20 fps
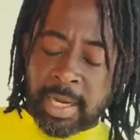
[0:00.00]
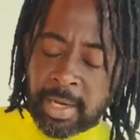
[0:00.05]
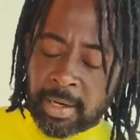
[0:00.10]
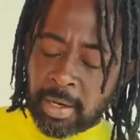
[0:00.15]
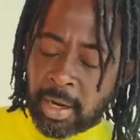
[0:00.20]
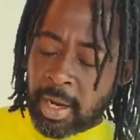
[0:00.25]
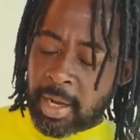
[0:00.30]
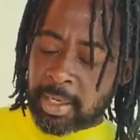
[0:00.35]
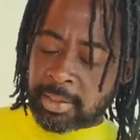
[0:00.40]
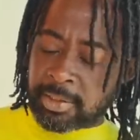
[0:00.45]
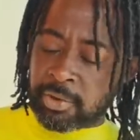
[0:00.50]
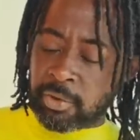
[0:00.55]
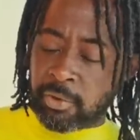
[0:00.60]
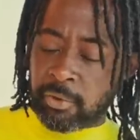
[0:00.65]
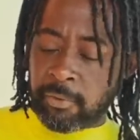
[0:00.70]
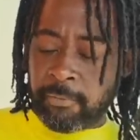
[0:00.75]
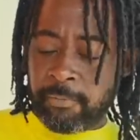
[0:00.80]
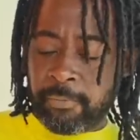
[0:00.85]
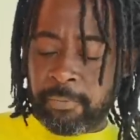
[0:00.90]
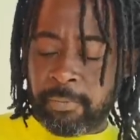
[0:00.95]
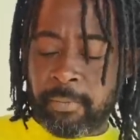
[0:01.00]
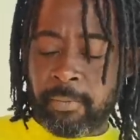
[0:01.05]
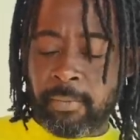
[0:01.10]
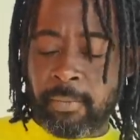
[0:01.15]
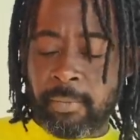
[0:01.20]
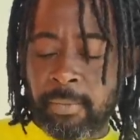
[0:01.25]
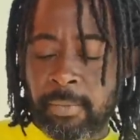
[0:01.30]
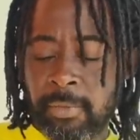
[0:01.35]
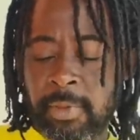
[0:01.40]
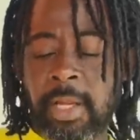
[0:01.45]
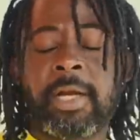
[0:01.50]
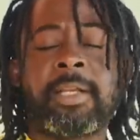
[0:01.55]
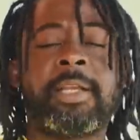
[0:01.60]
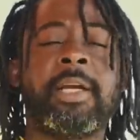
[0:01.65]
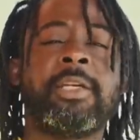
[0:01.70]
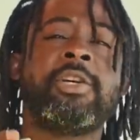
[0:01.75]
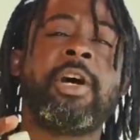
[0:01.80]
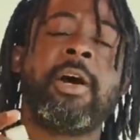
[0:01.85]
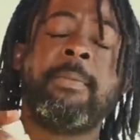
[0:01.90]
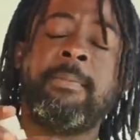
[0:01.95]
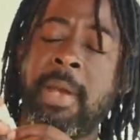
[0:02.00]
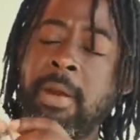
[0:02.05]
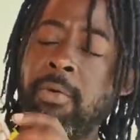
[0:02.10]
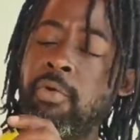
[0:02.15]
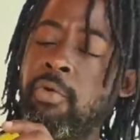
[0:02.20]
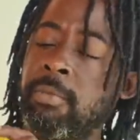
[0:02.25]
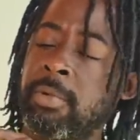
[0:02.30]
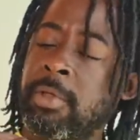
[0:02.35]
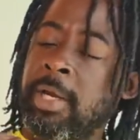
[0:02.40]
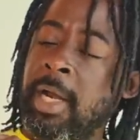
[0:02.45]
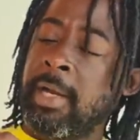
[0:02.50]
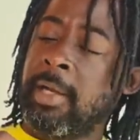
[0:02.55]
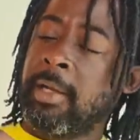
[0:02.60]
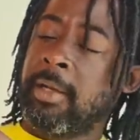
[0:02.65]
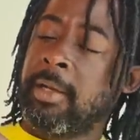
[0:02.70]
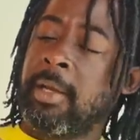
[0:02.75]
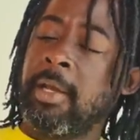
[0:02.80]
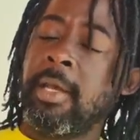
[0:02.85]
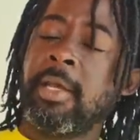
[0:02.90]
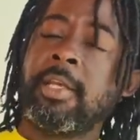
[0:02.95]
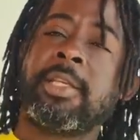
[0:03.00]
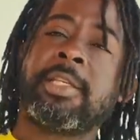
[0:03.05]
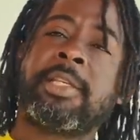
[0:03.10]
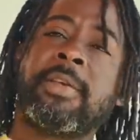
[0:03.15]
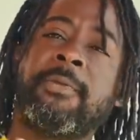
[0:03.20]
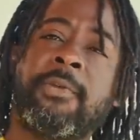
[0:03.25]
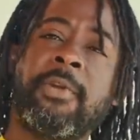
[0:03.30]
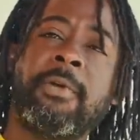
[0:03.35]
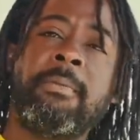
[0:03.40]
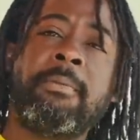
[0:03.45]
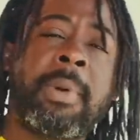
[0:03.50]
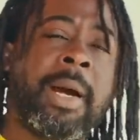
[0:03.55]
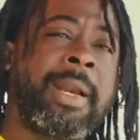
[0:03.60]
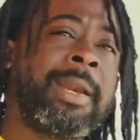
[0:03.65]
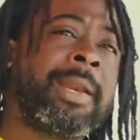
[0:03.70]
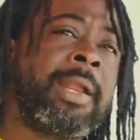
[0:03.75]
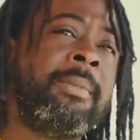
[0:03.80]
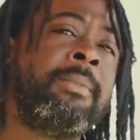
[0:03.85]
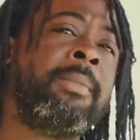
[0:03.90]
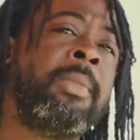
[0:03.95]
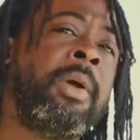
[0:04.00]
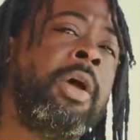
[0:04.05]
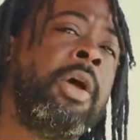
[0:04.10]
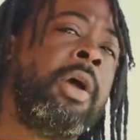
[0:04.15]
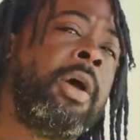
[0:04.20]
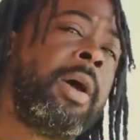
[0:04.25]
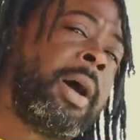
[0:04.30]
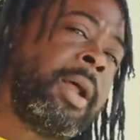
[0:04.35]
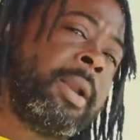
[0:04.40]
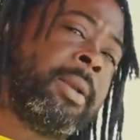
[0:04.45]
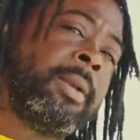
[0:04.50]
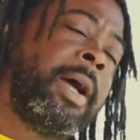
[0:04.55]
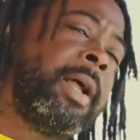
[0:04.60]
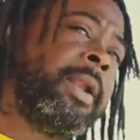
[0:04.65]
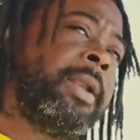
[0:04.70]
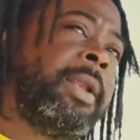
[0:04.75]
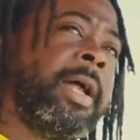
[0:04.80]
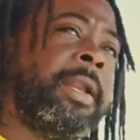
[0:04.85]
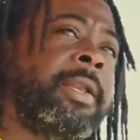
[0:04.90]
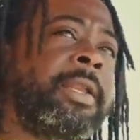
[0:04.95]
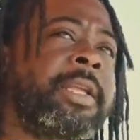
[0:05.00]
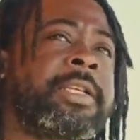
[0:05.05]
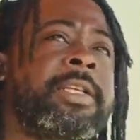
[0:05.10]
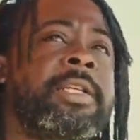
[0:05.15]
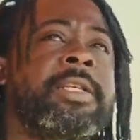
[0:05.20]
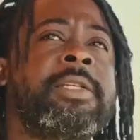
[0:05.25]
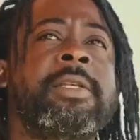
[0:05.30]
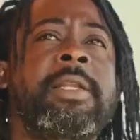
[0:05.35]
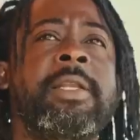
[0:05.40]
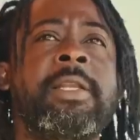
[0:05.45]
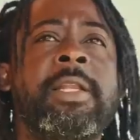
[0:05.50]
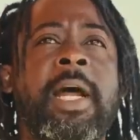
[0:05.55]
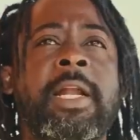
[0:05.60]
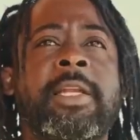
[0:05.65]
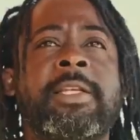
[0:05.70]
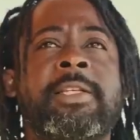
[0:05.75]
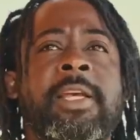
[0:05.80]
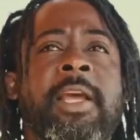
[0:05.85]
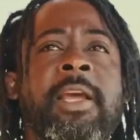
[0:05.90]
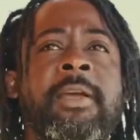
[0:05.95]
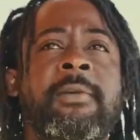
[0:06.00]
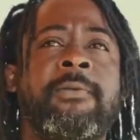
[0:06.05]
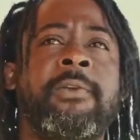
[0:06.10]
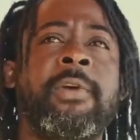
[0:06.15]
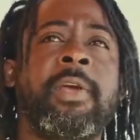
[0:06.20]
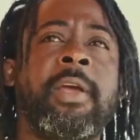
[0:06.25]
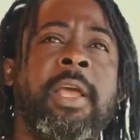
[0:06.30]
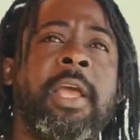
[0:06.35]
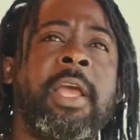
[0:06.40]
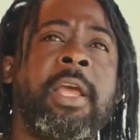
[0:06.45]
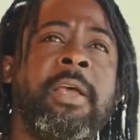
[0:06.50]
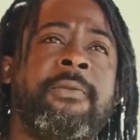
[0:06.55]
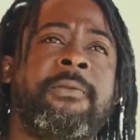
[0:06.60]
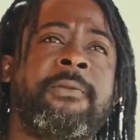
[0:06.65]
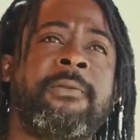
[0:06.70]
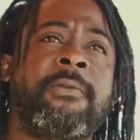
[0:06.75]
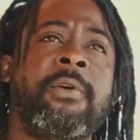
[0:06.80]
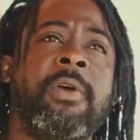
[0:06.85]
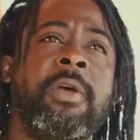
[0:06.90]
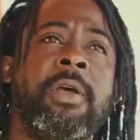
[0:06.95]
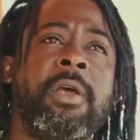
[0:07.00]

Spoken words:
And also, Dr. Jack Bedroom Tonic, this is for the man them, and this is not saying for if